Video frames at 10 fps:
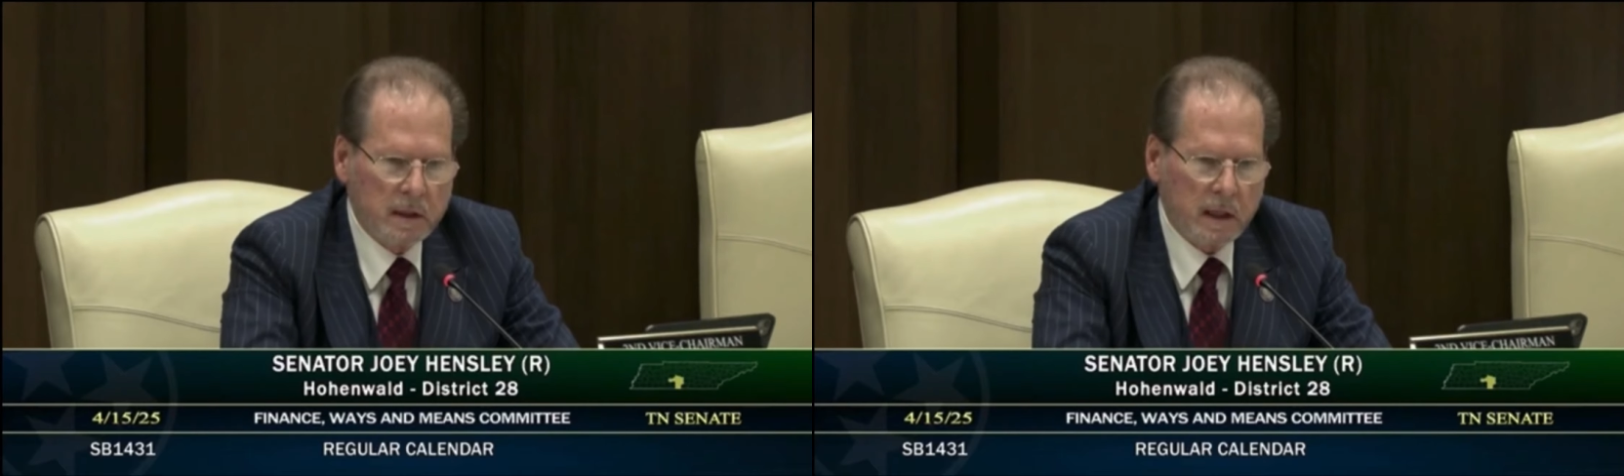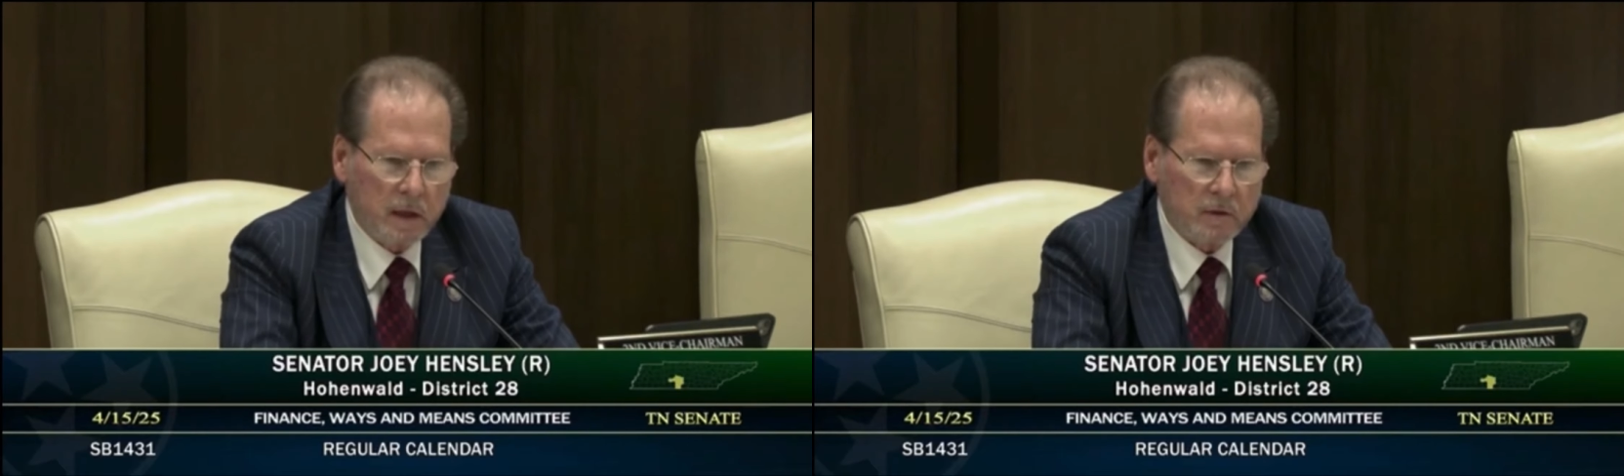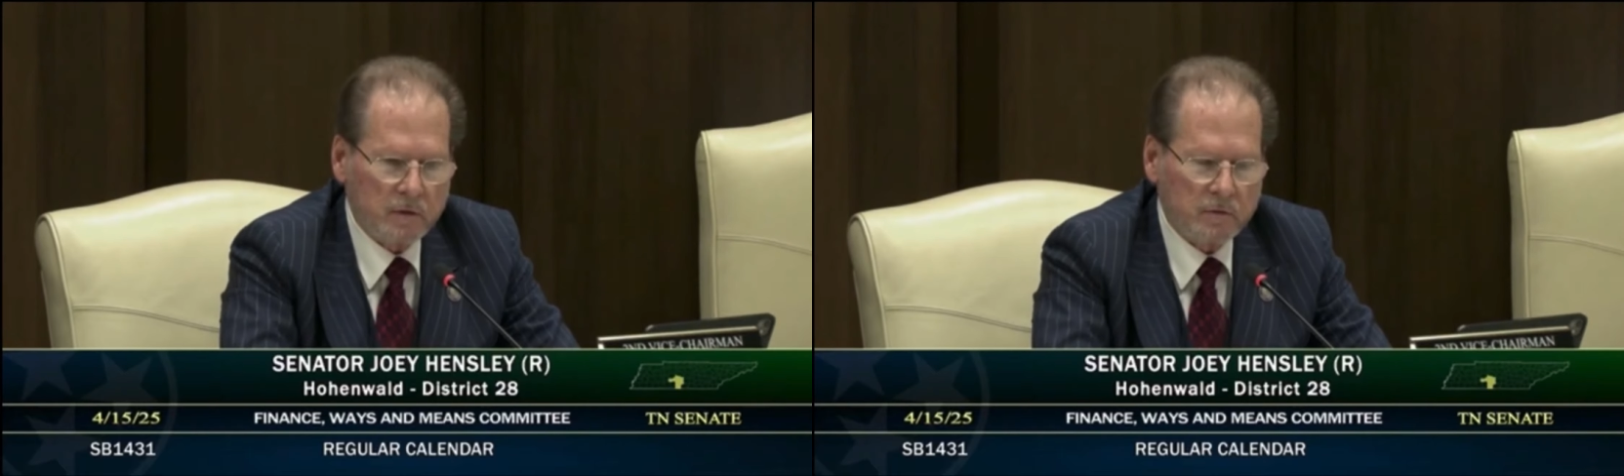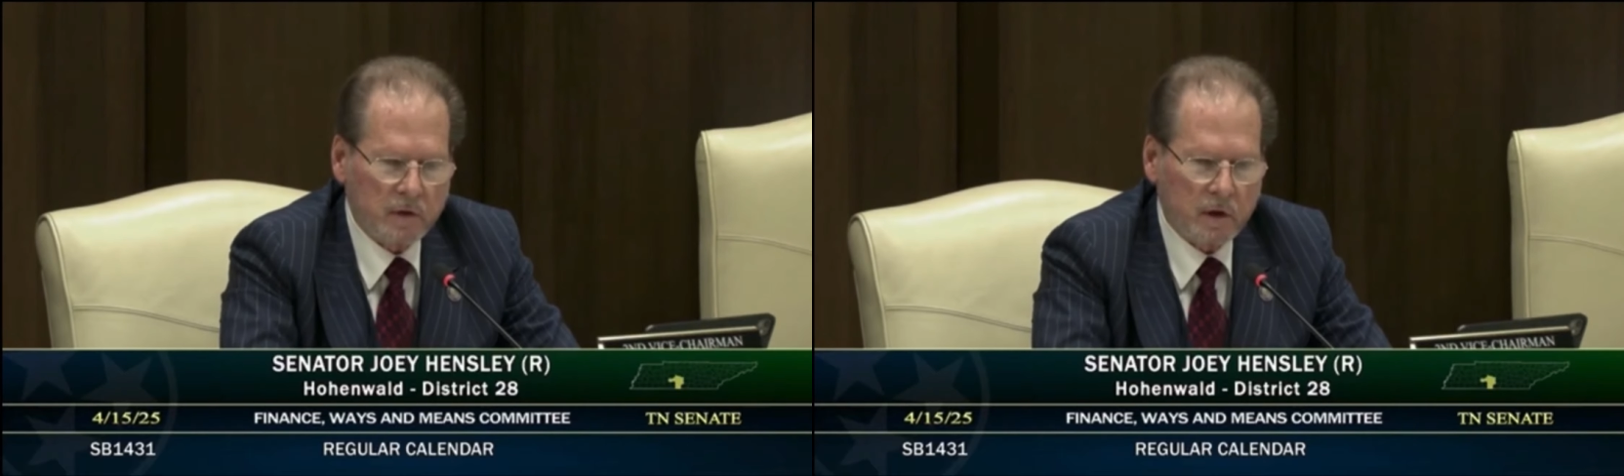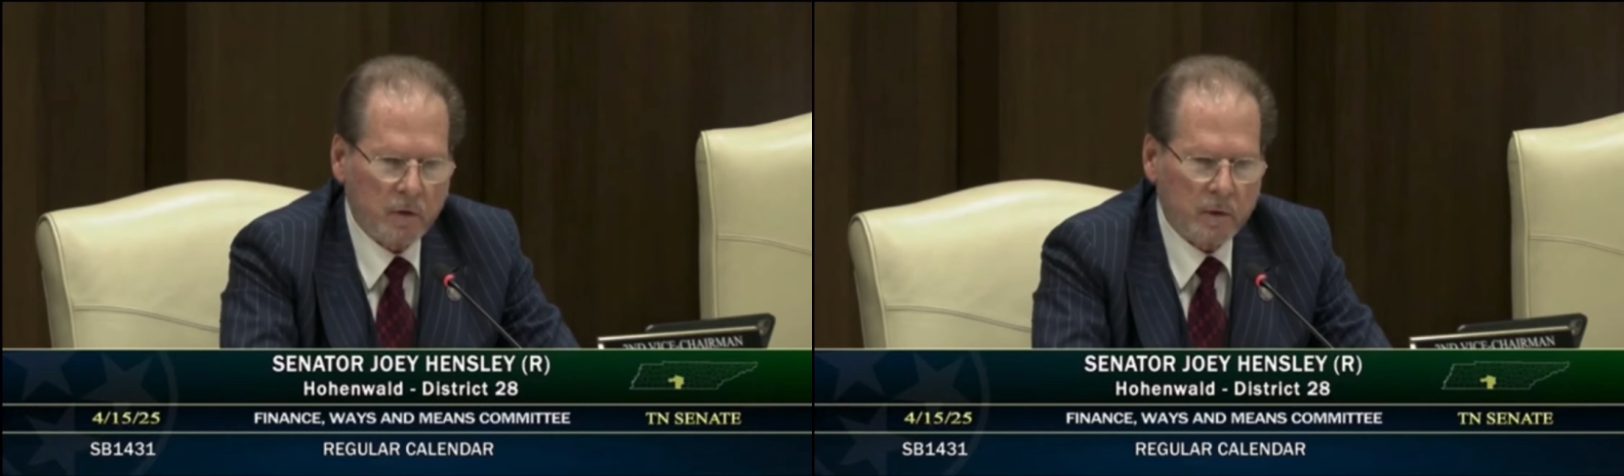counties
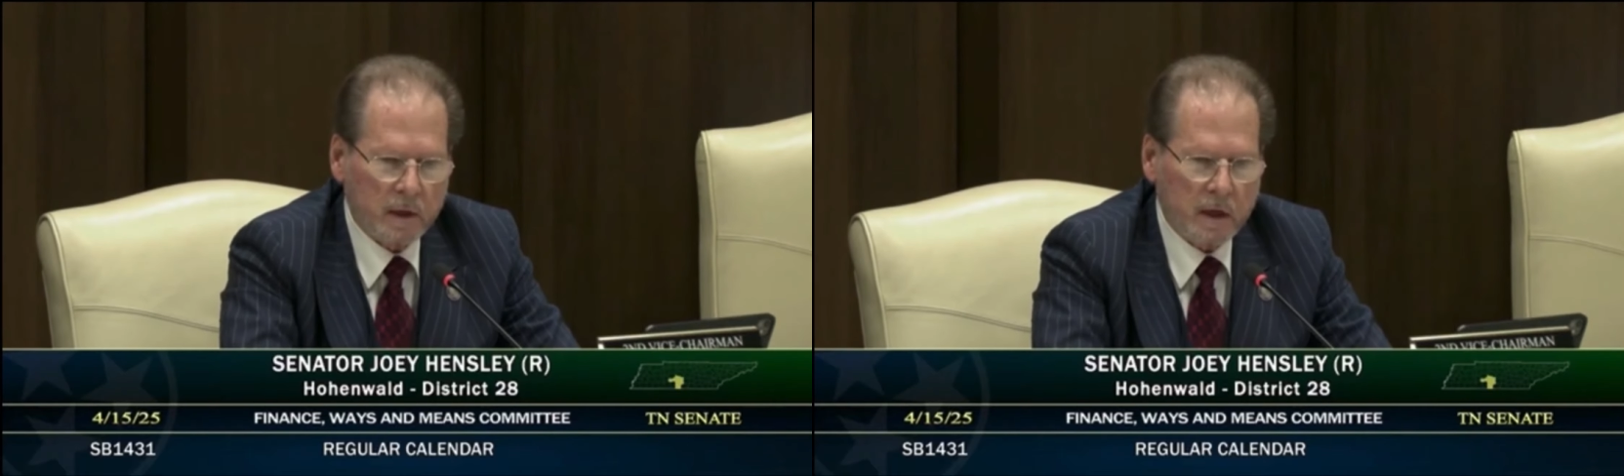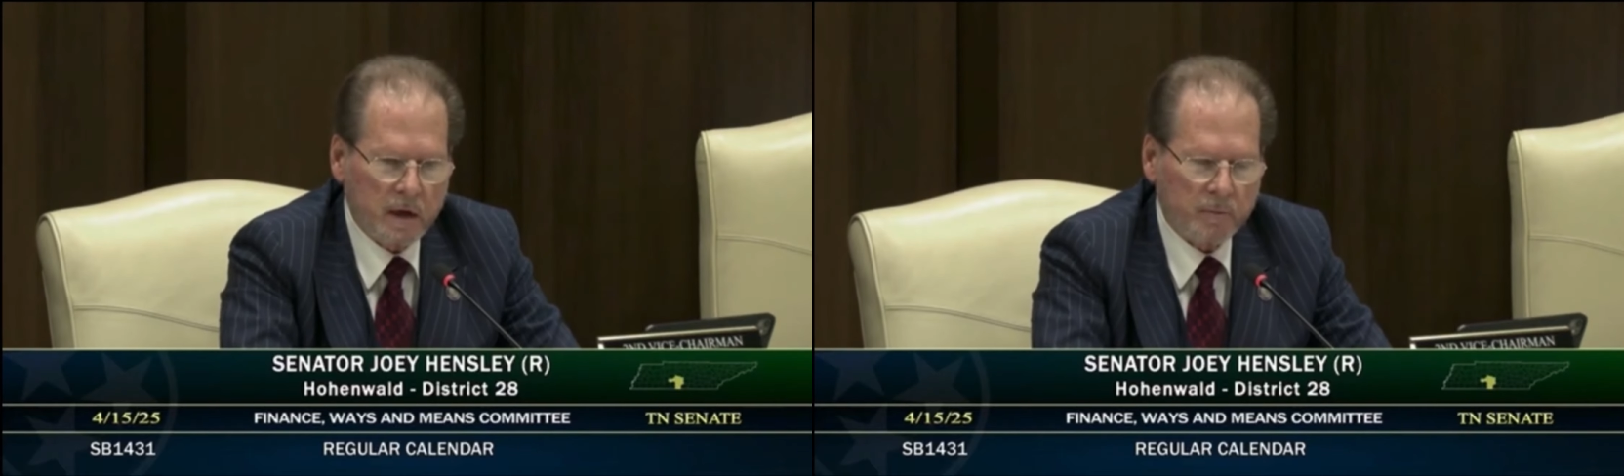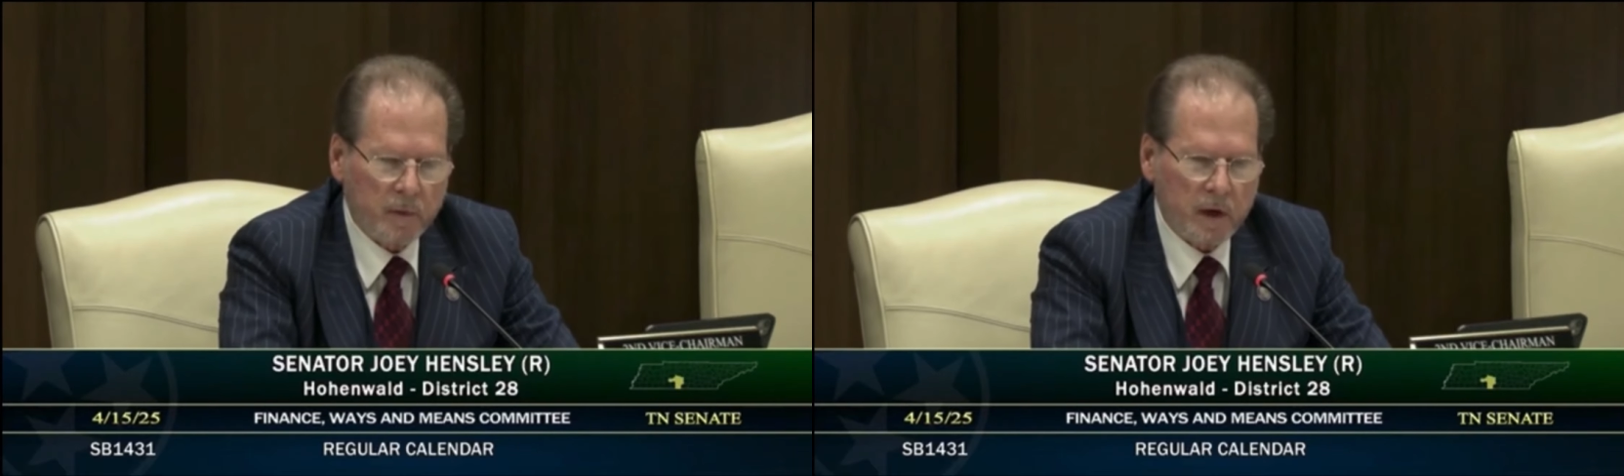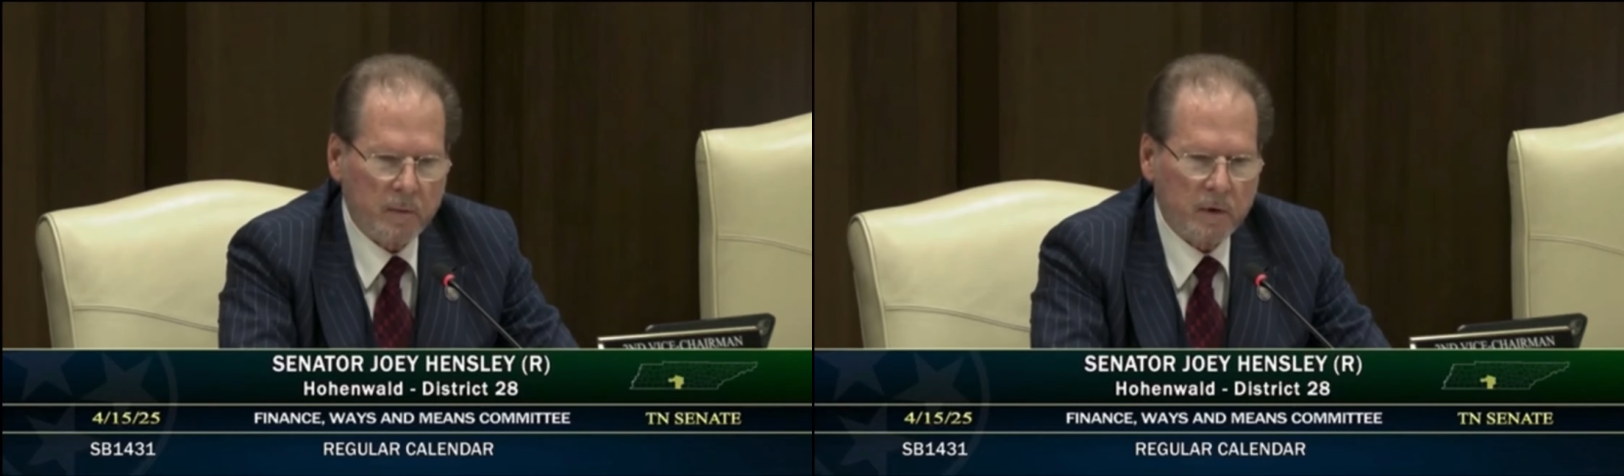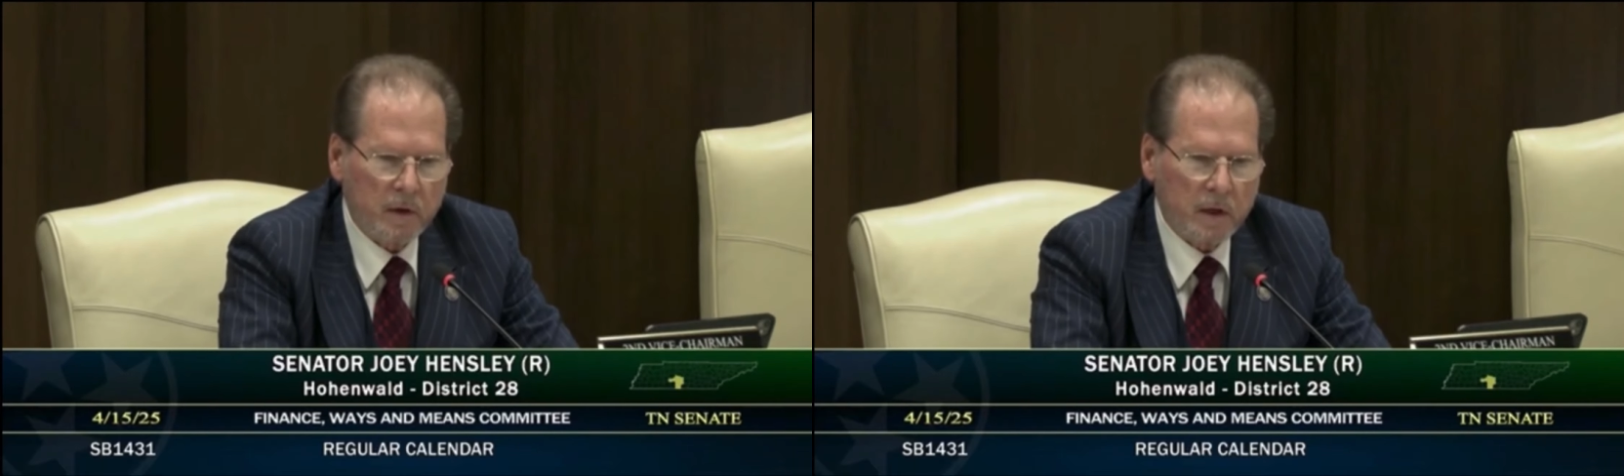that already have
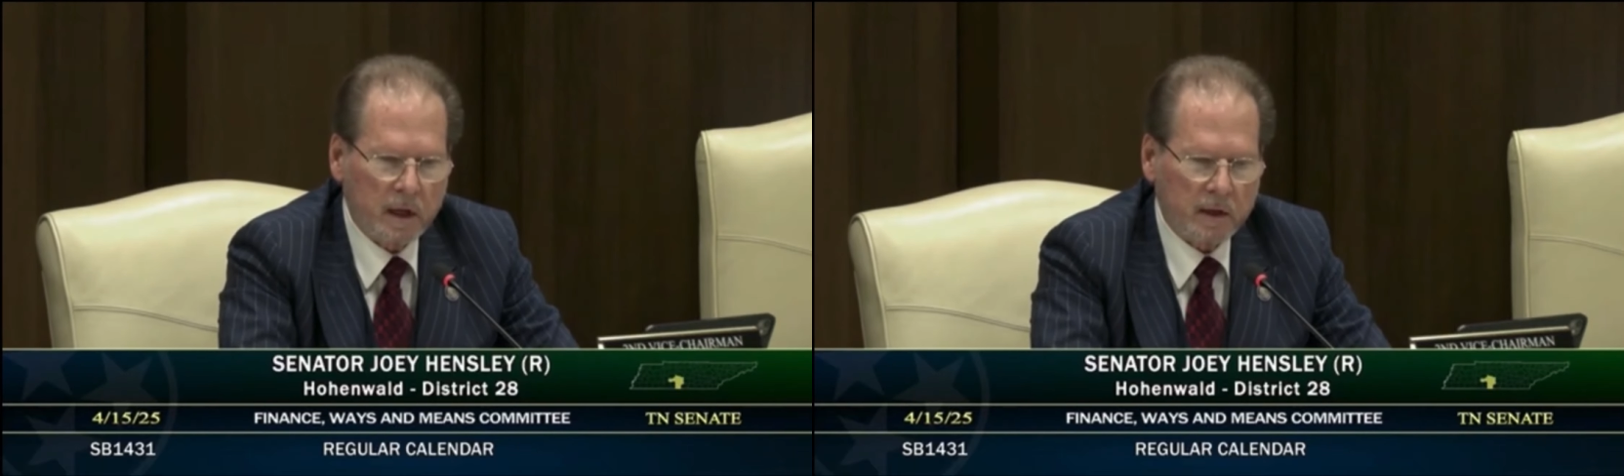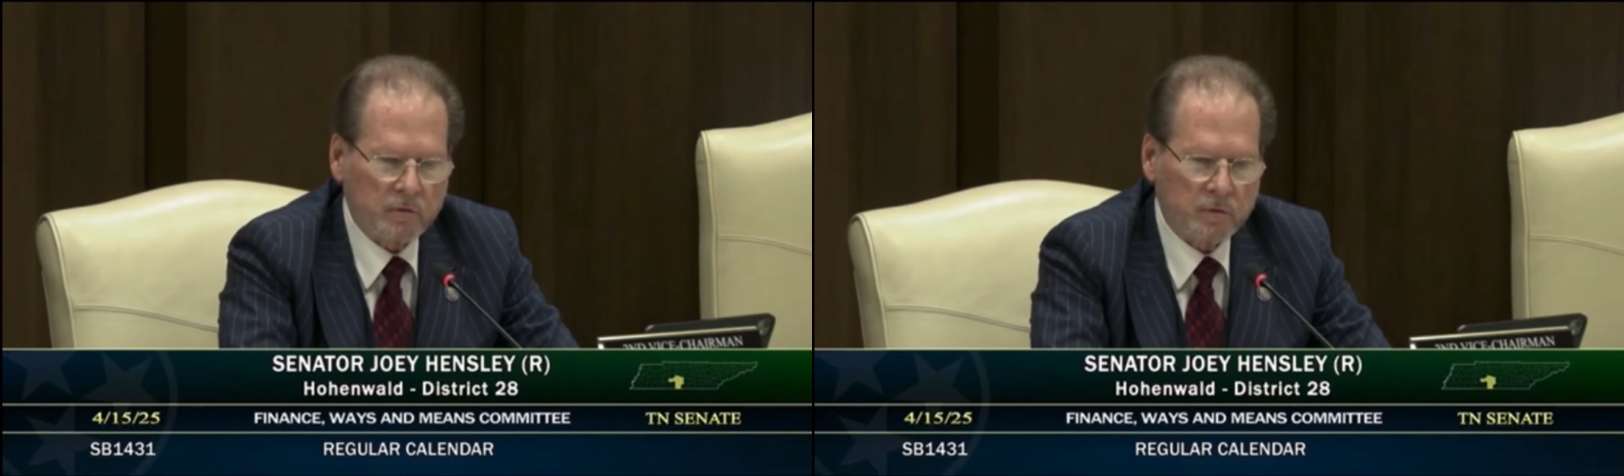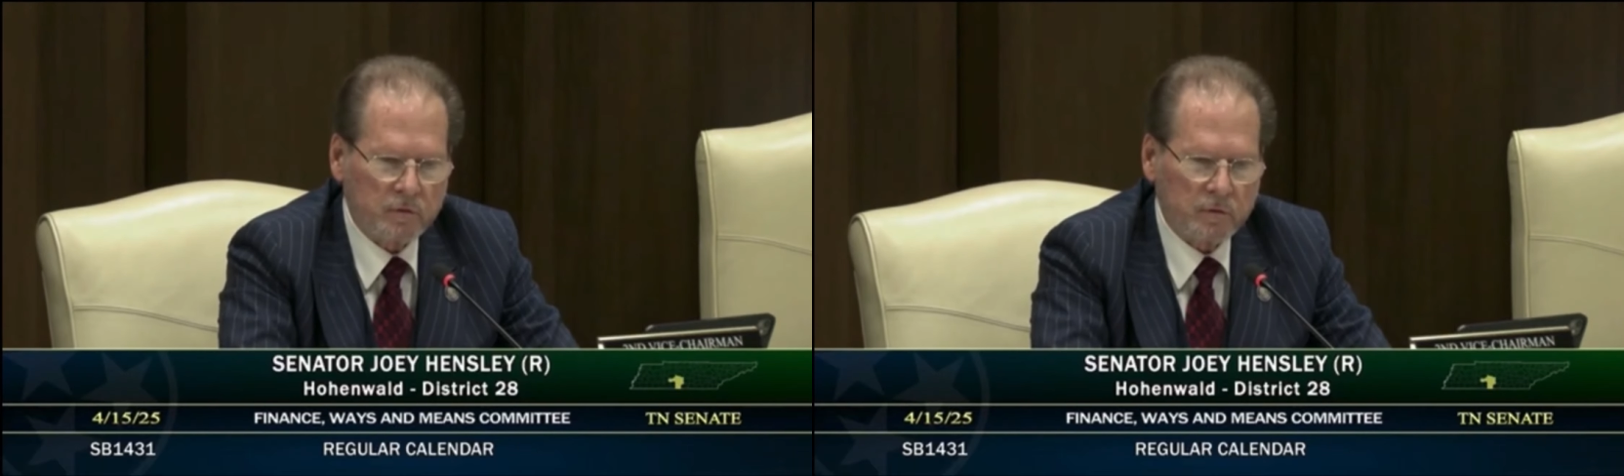primary elections,